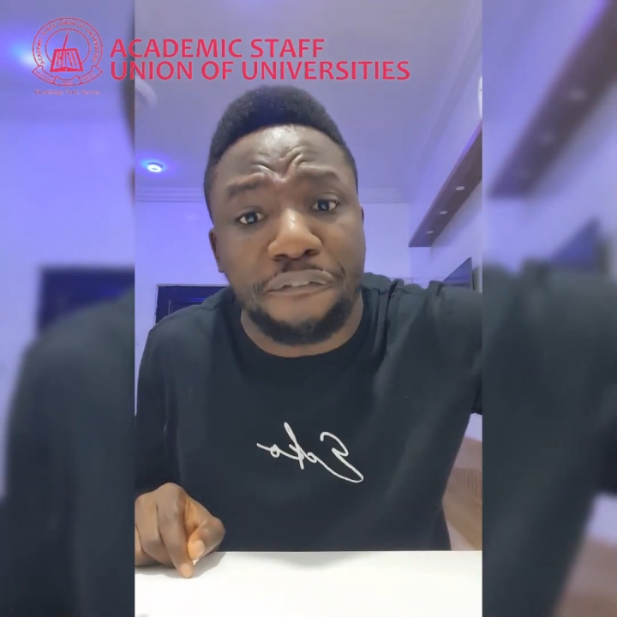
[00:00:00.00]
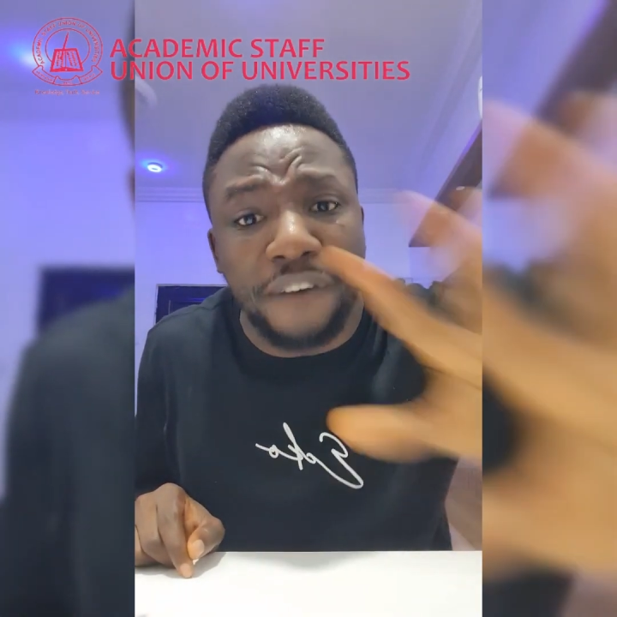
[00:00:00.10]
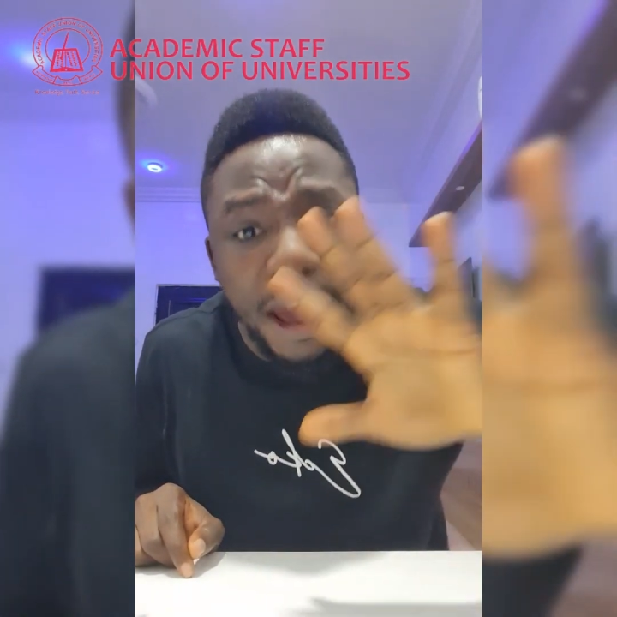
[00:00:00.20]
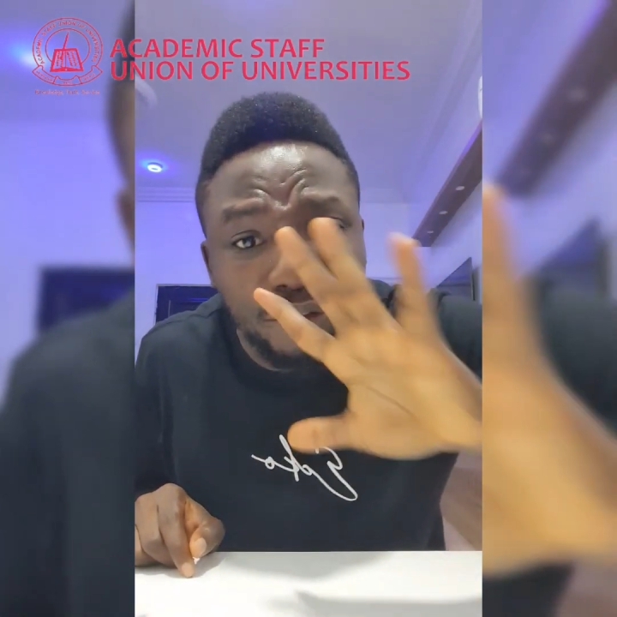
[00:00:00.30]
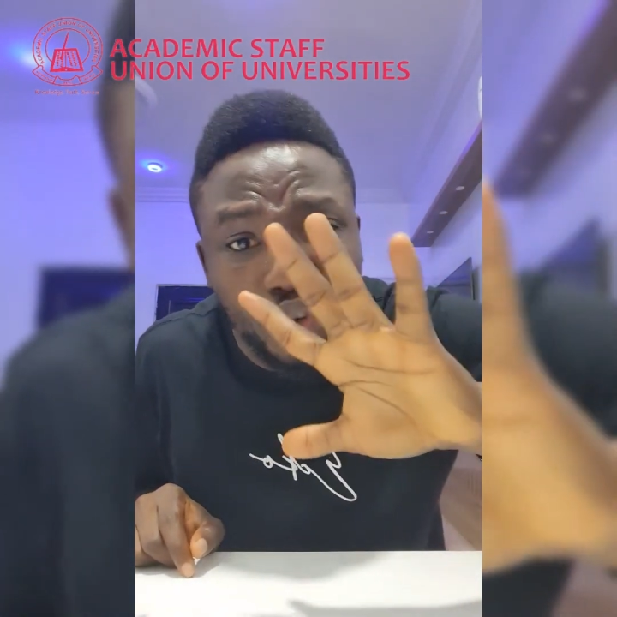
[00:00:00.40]

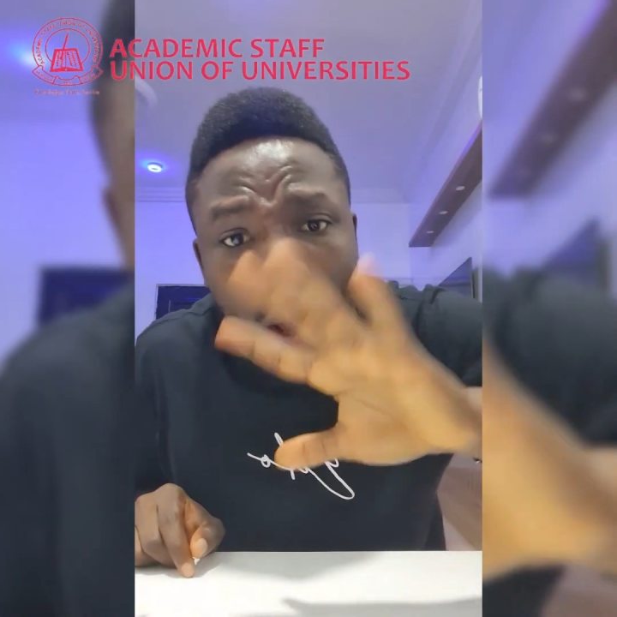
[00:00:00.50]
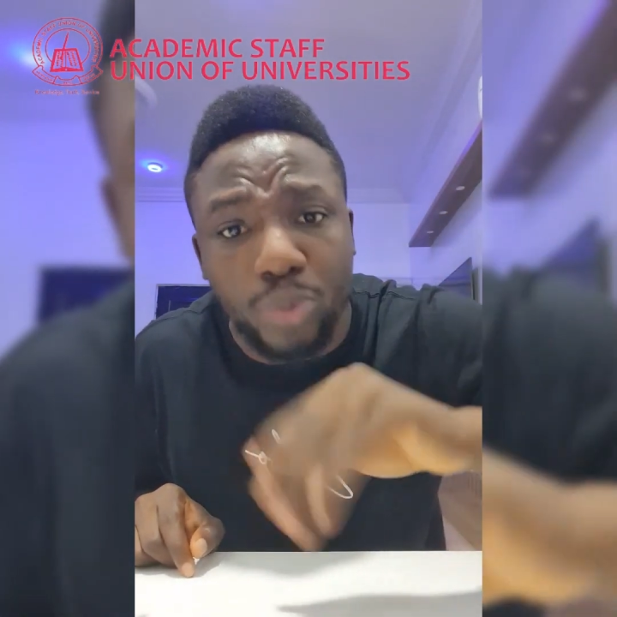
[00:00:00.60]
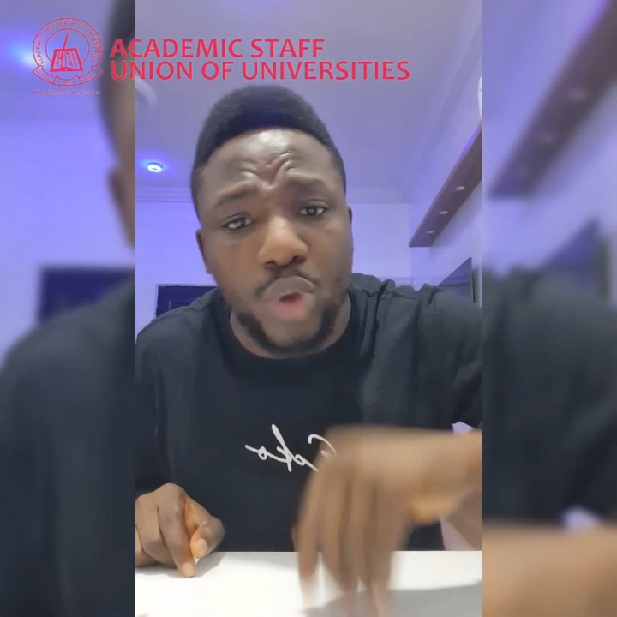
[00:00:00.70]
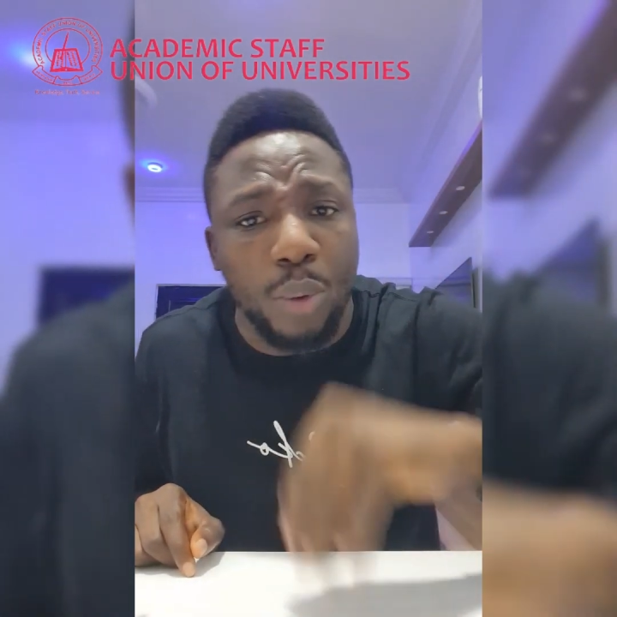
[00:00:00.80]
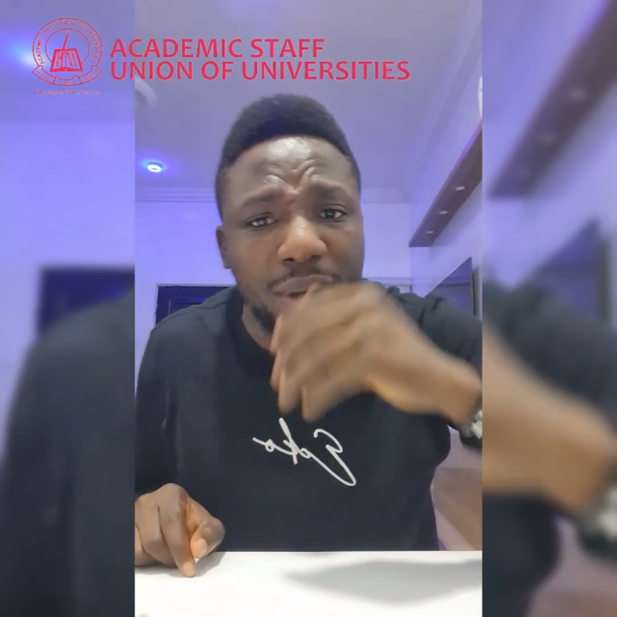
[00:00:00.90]
5
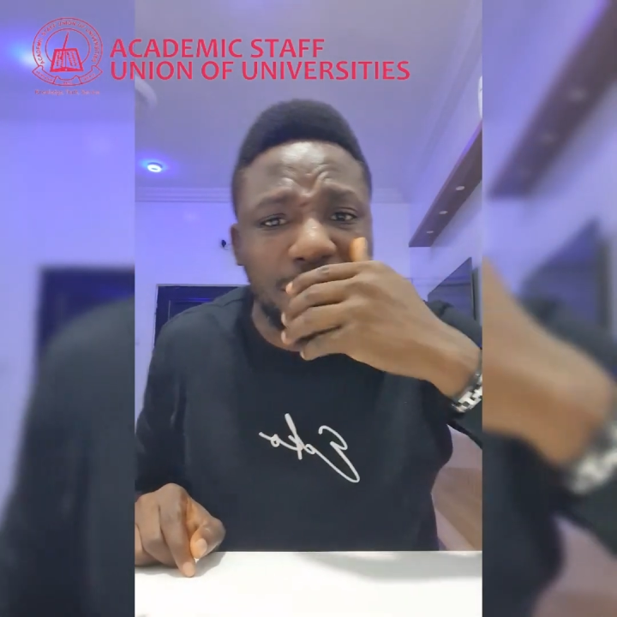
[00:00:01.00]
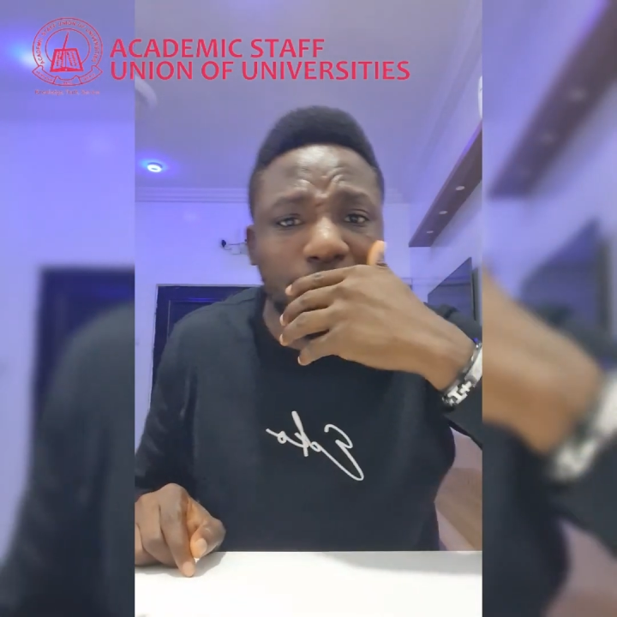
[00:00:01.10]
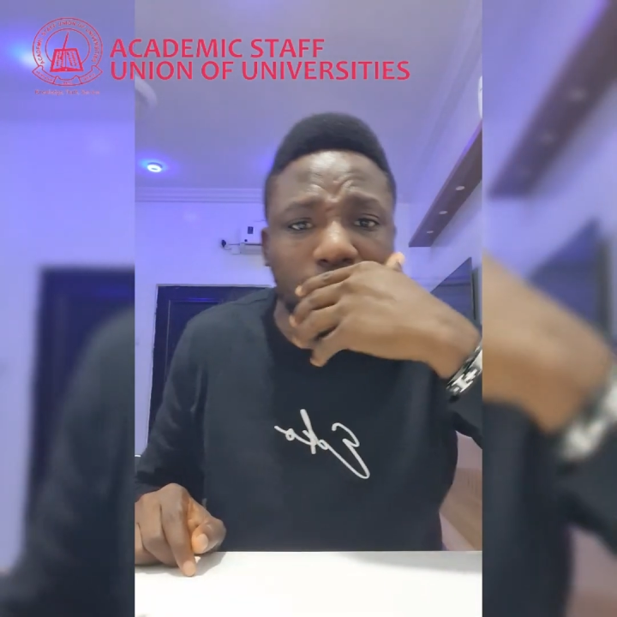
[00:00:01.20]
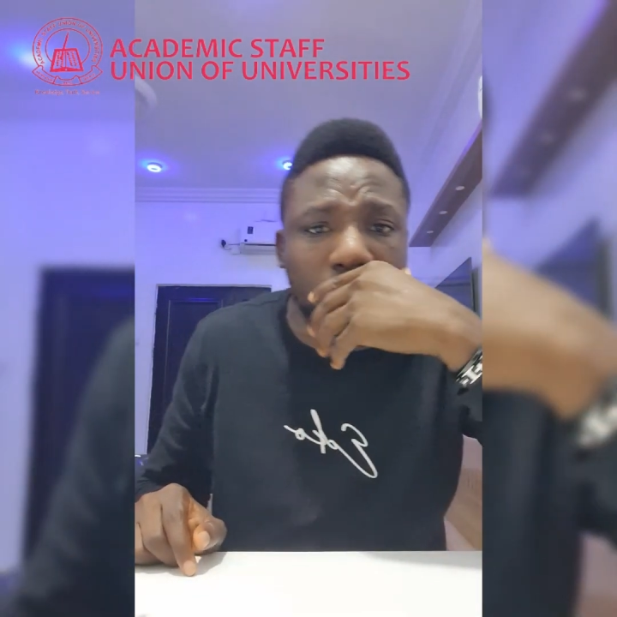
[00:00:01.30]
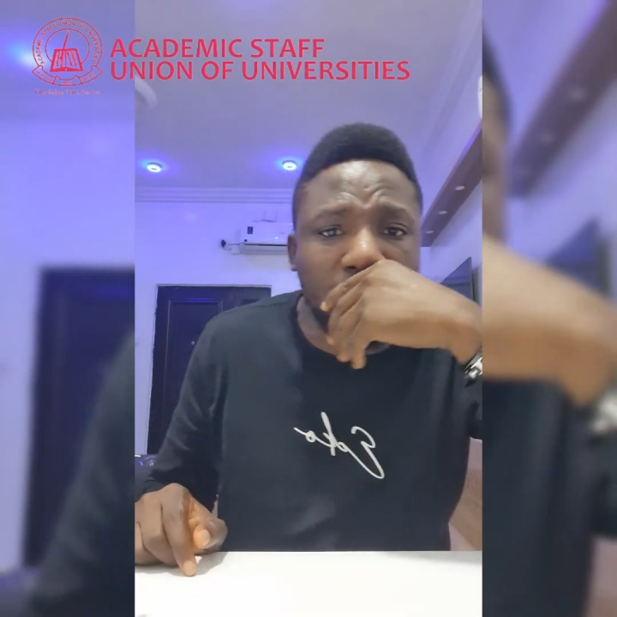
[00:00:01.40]
jobs were
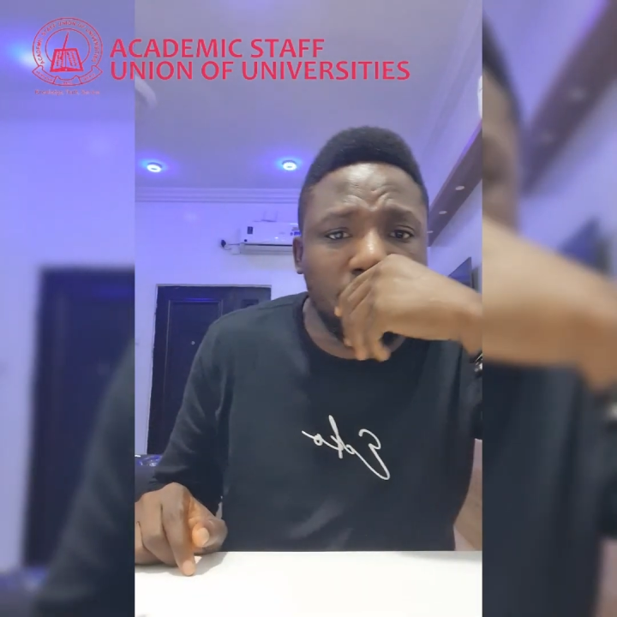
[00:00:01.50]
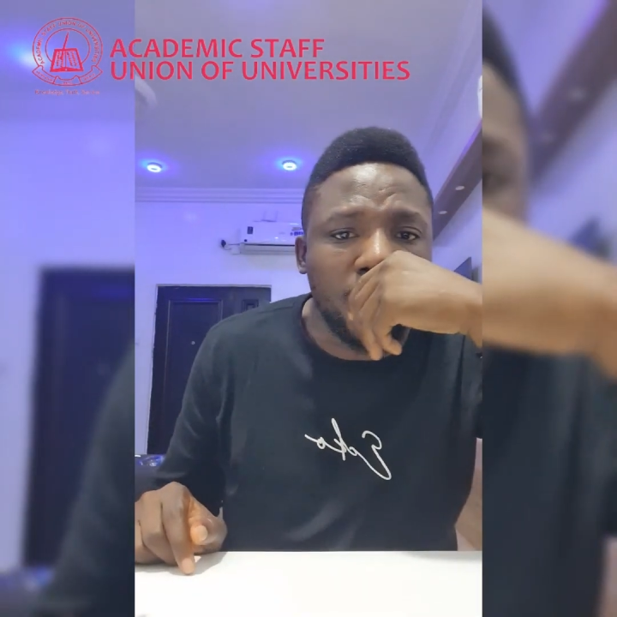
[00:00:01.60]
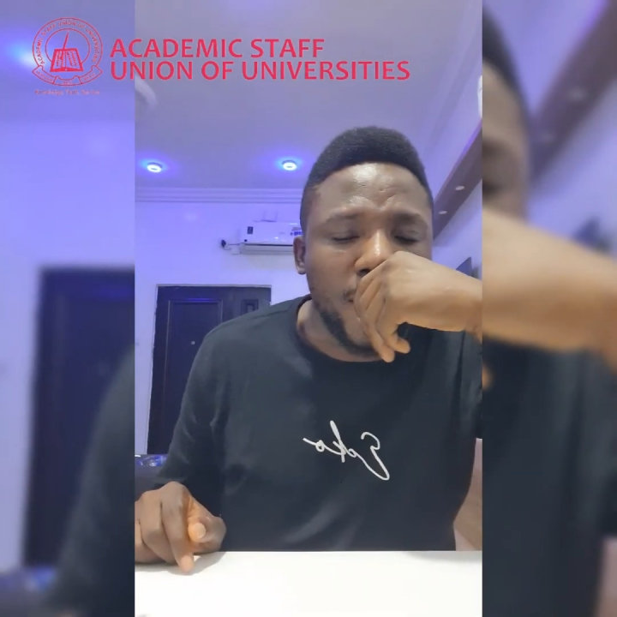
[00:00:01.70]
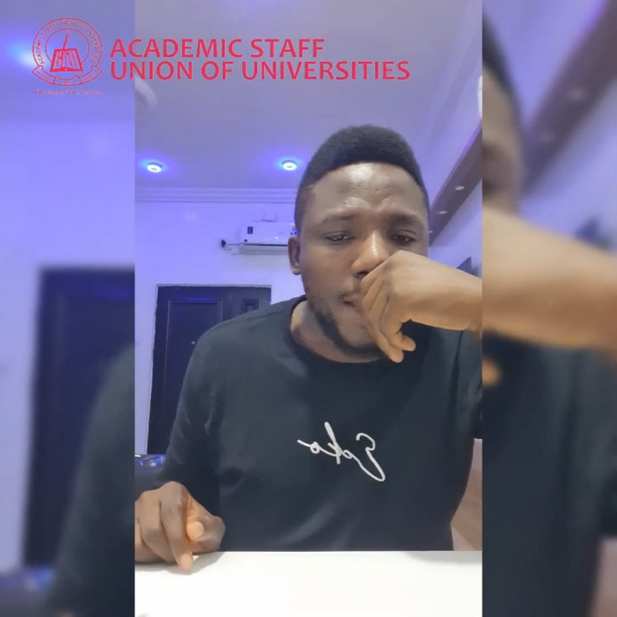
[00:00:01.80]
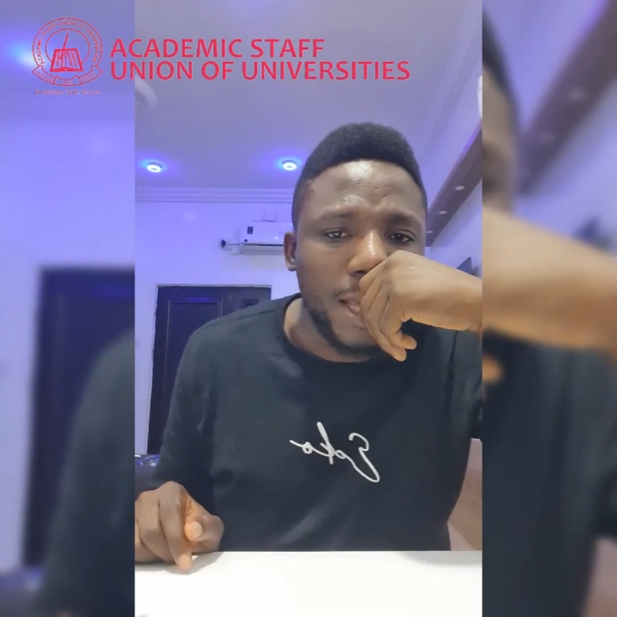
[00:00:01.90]
waiting for him.